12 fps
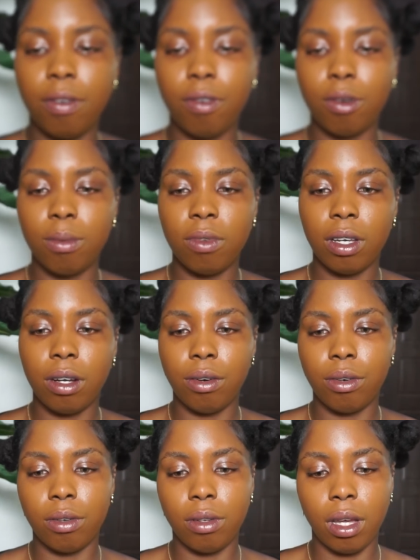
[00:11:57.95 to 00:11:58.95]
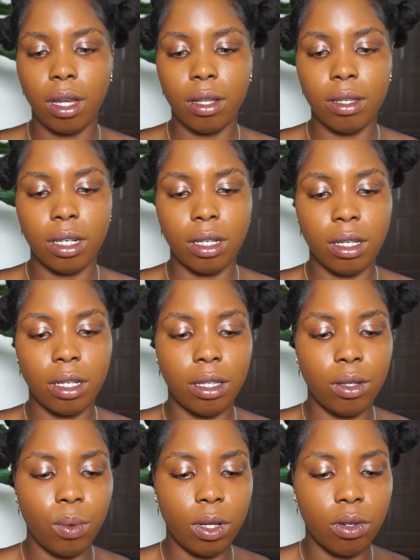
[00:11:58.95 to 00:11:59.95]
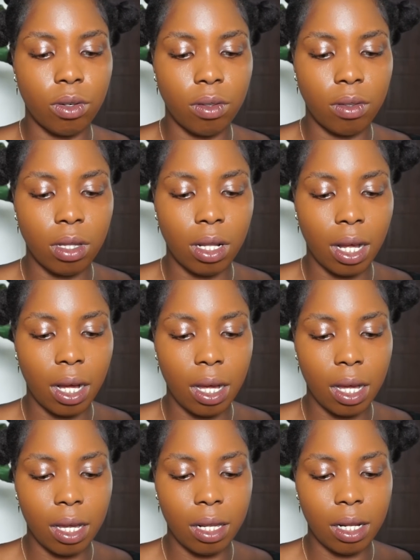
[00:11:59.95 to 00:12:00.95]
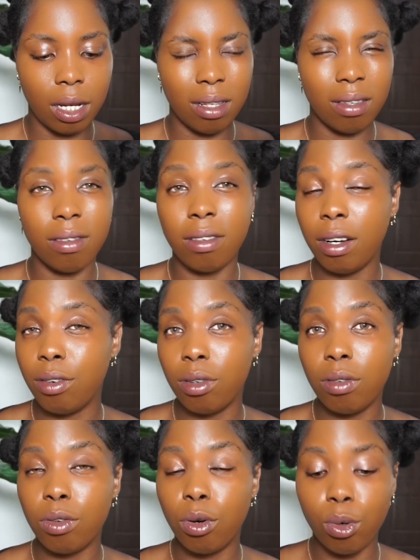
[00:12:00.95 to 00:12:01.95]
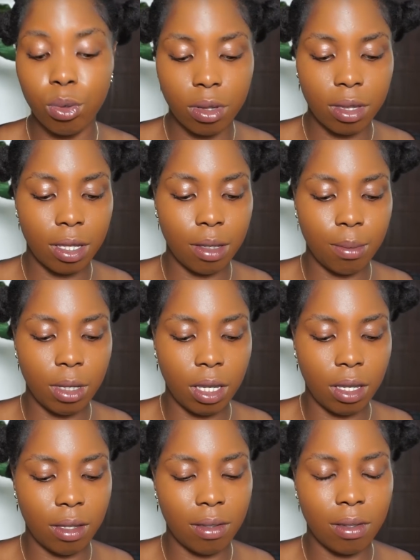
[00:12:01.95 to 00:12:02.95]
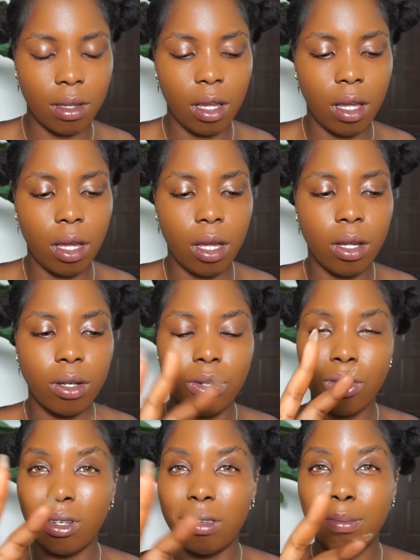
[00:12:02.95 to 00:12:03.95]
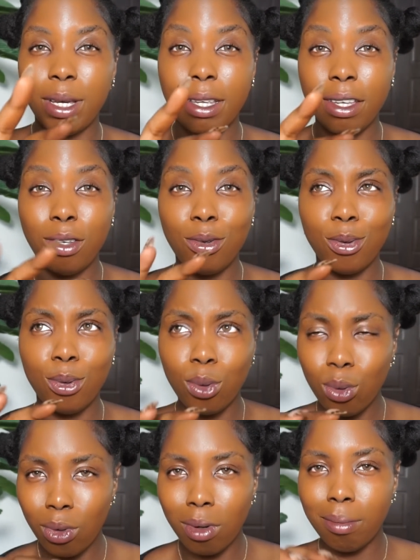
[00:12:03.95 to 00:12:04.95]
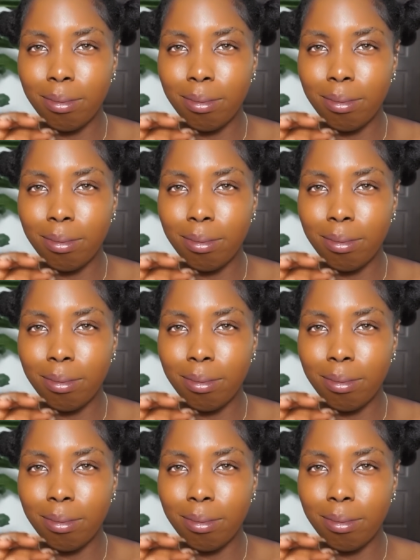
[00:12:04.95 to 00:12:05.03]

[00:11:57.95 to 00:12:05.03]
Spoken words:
from Saron, and they are their liquid concealer highlights. Saron's whole theme is not making you look